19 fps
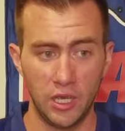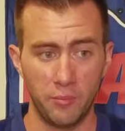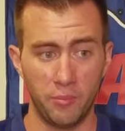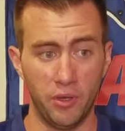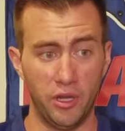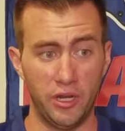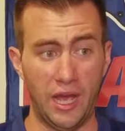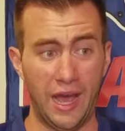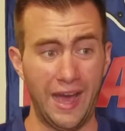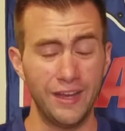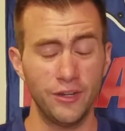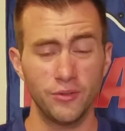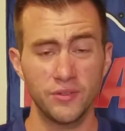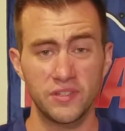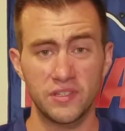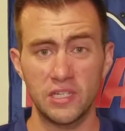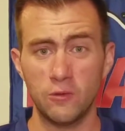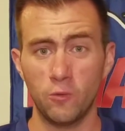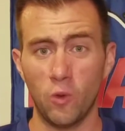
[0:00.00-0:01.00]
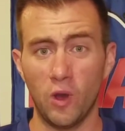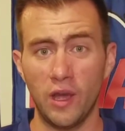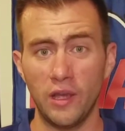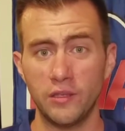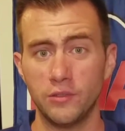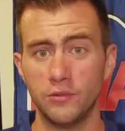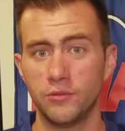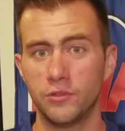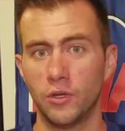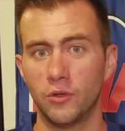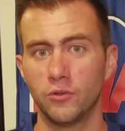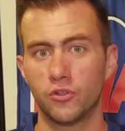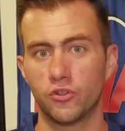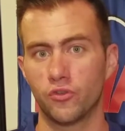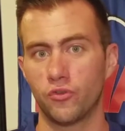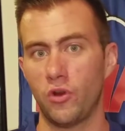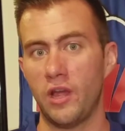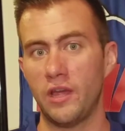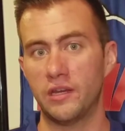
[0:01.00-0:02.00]
But I don't see why you don't
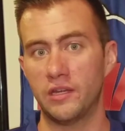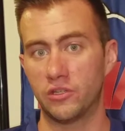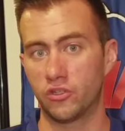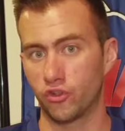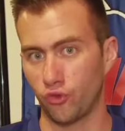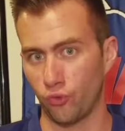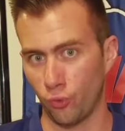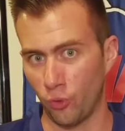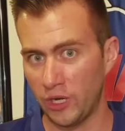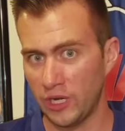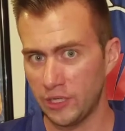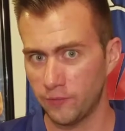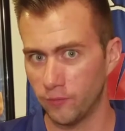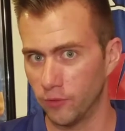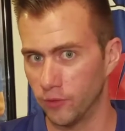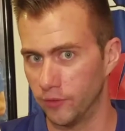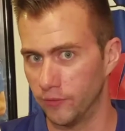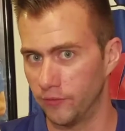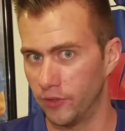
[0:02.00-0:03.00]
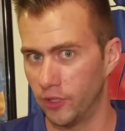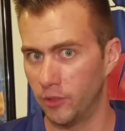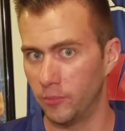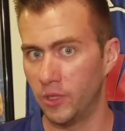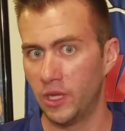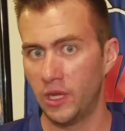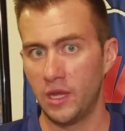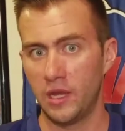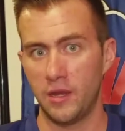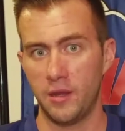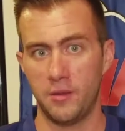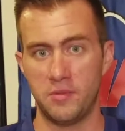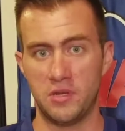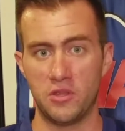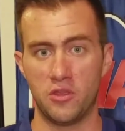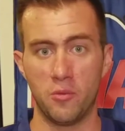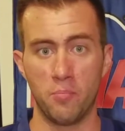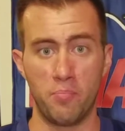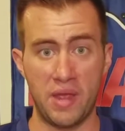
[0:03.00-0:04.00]
try to trade one of them. I
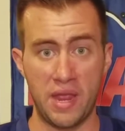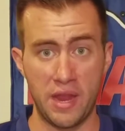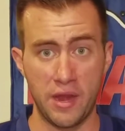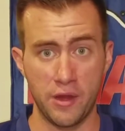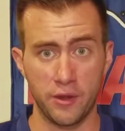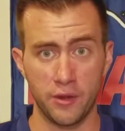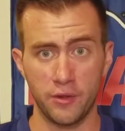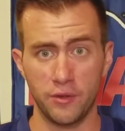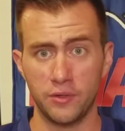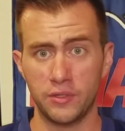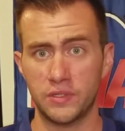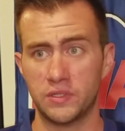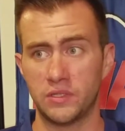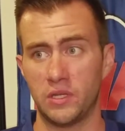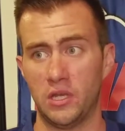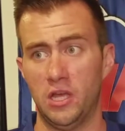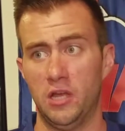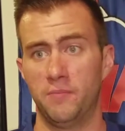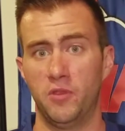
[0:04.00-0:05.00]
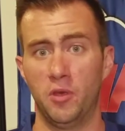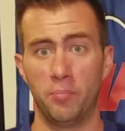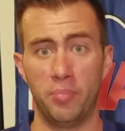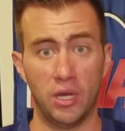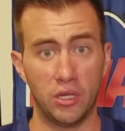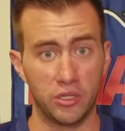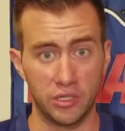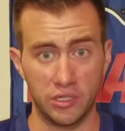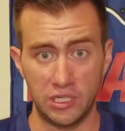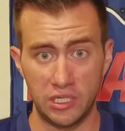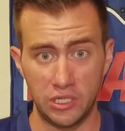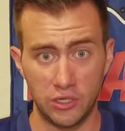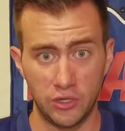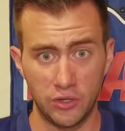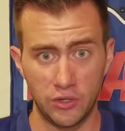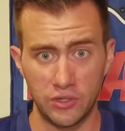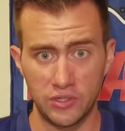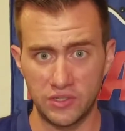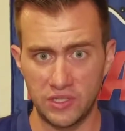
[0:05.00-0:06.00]
mean, the Bears, the
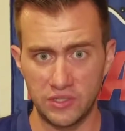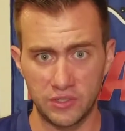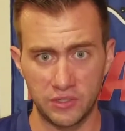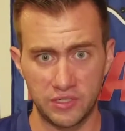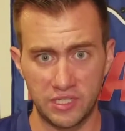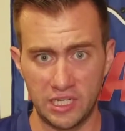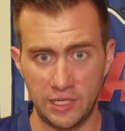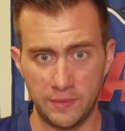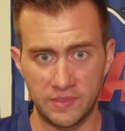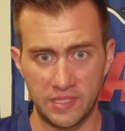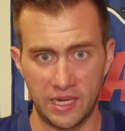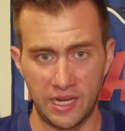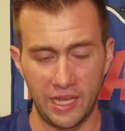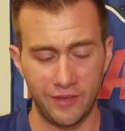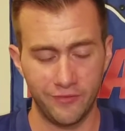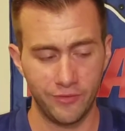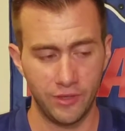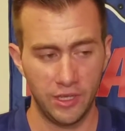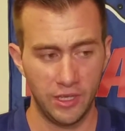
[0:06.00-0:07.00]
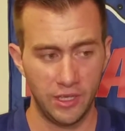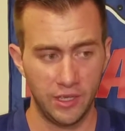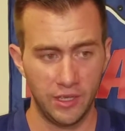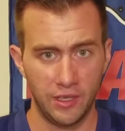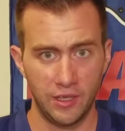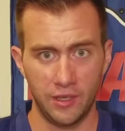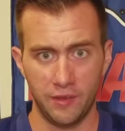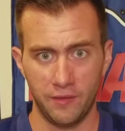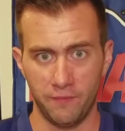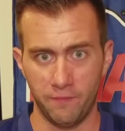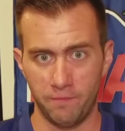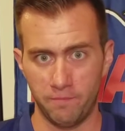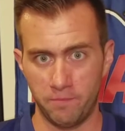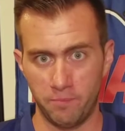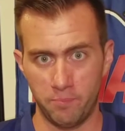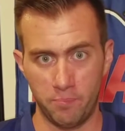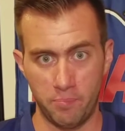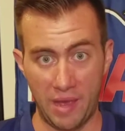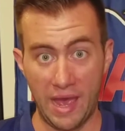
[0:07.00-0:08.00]
Buccaneers, these are teams that have
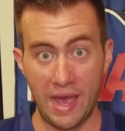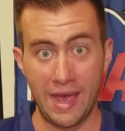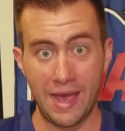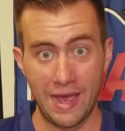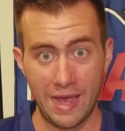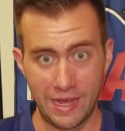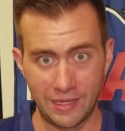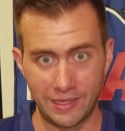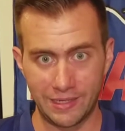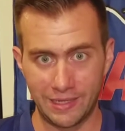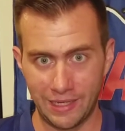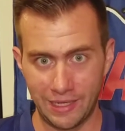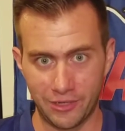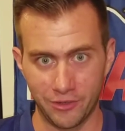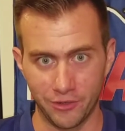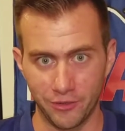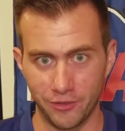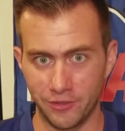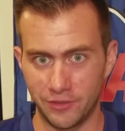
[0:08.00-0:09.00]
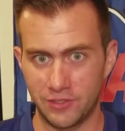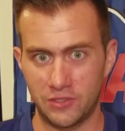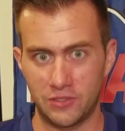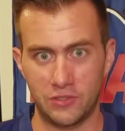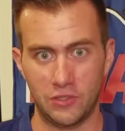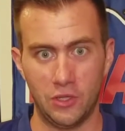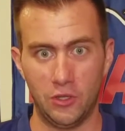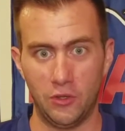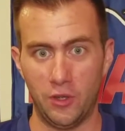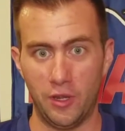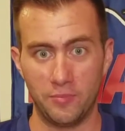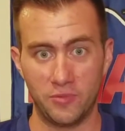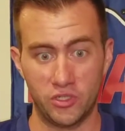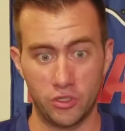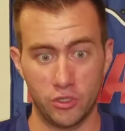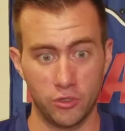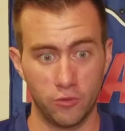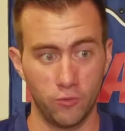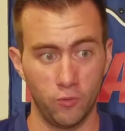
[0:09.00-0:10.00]
bad kickers, so I'm
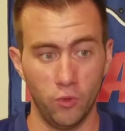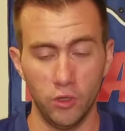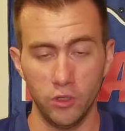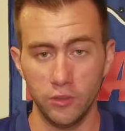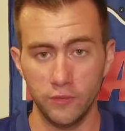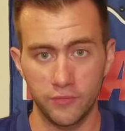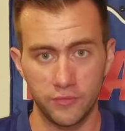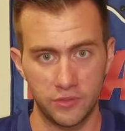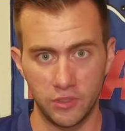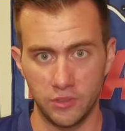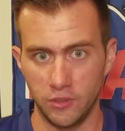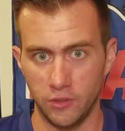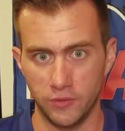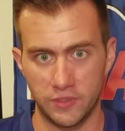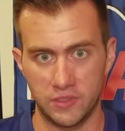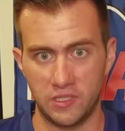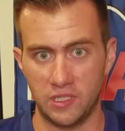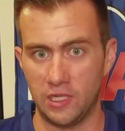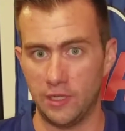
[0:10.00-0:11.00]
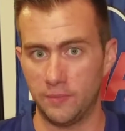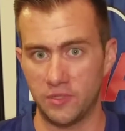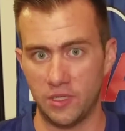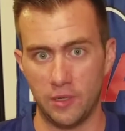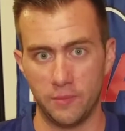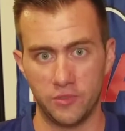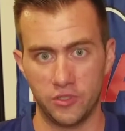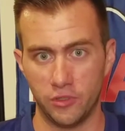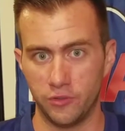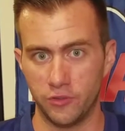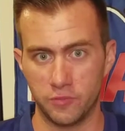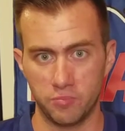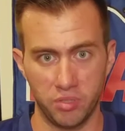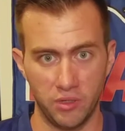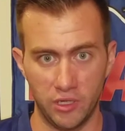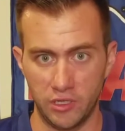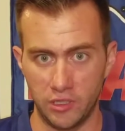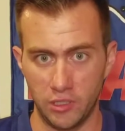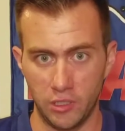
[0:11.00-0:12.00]
sure one of those teams, and I'm sure there's
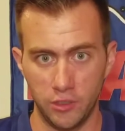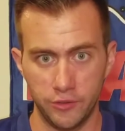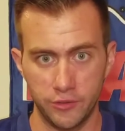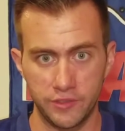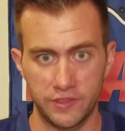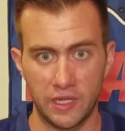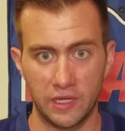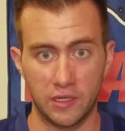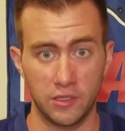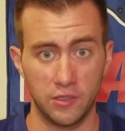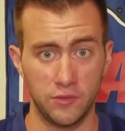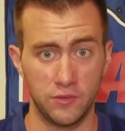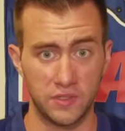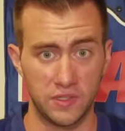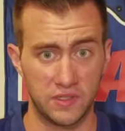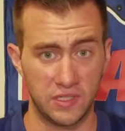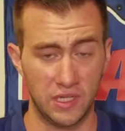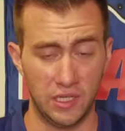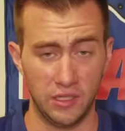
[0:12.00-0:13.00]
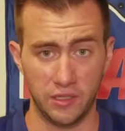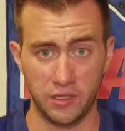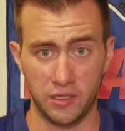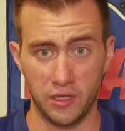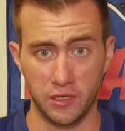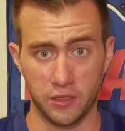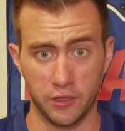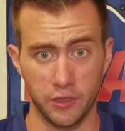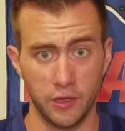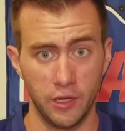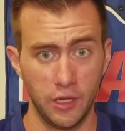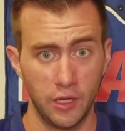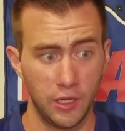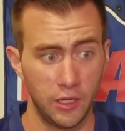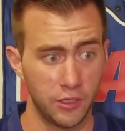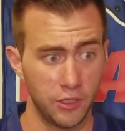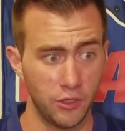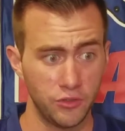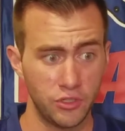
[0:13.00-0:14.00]
plenty others that can use a solid kicker,
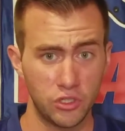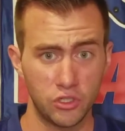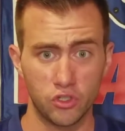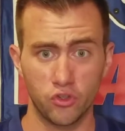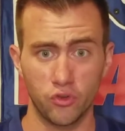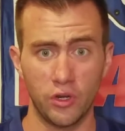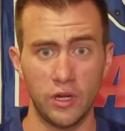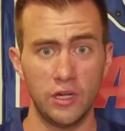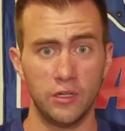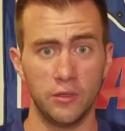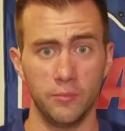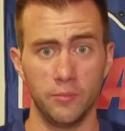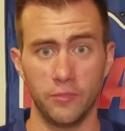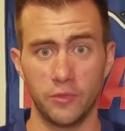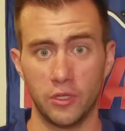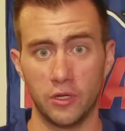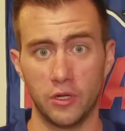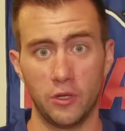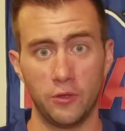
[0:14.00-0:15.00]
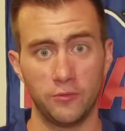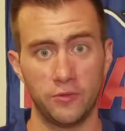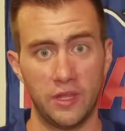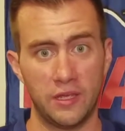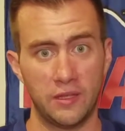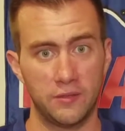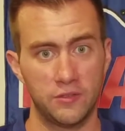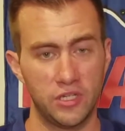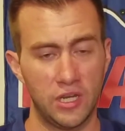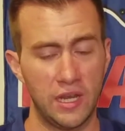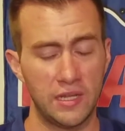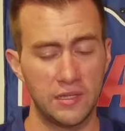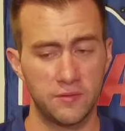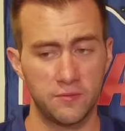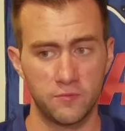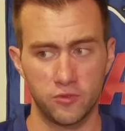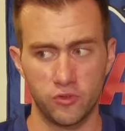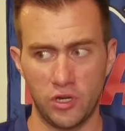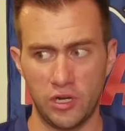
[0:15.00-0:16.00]
just trade them. The Giants
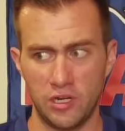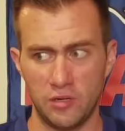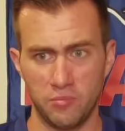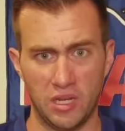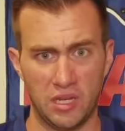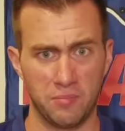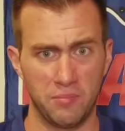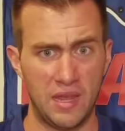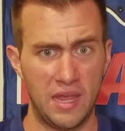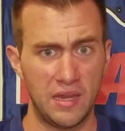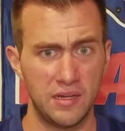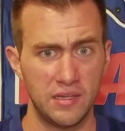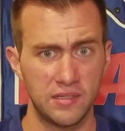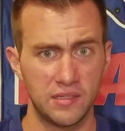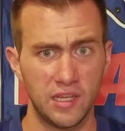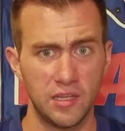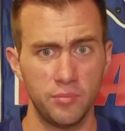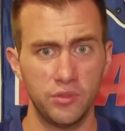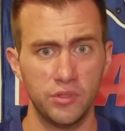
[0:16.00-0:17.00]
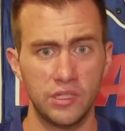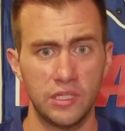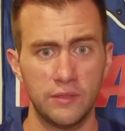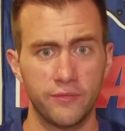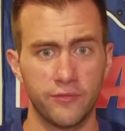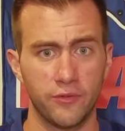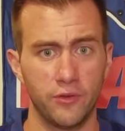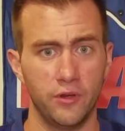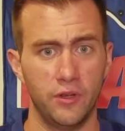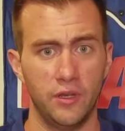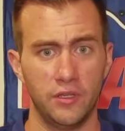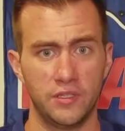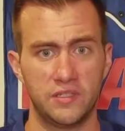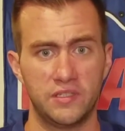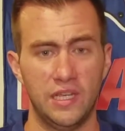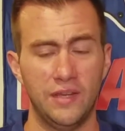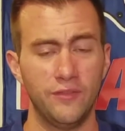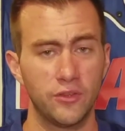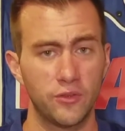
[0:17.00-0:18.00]
traded McManus, I believe, for a
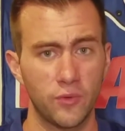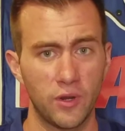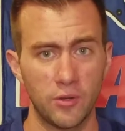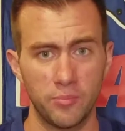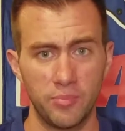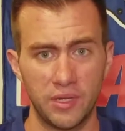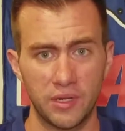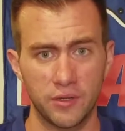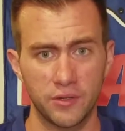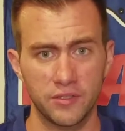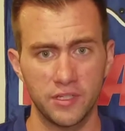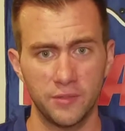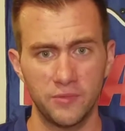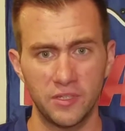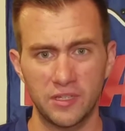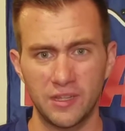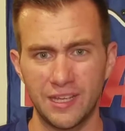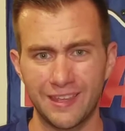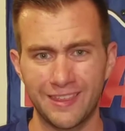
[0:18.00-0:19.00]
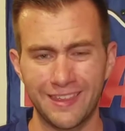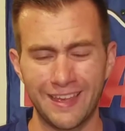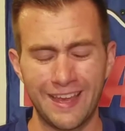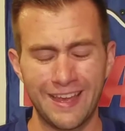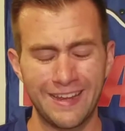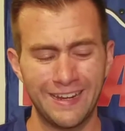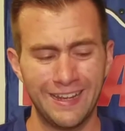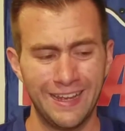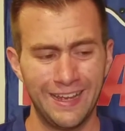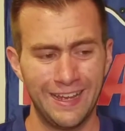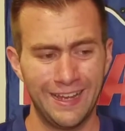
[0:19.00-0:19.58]
7th round pick or something like that.